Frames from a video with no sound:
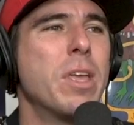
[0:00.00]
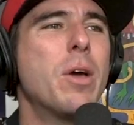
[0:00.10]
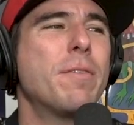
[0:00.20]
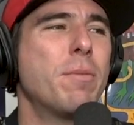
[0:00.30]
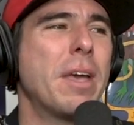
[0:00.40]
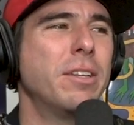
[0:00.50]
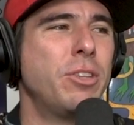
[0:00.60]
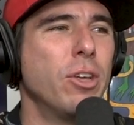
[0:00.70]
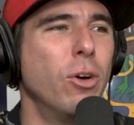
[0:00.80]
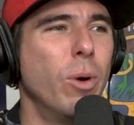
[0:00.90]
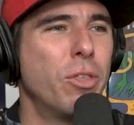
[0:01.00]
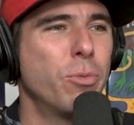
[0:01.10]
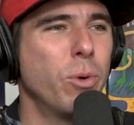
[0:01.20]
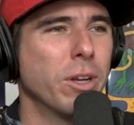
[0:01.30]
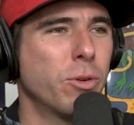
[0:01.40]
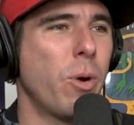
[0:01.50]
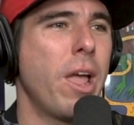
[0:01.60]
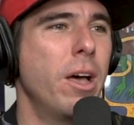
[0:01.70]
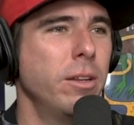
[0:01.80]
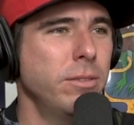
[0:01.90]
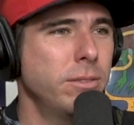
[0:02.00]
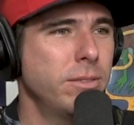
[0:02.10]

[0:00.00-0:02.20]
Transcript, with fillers: Well, you'd have to make a deal with what, crayon?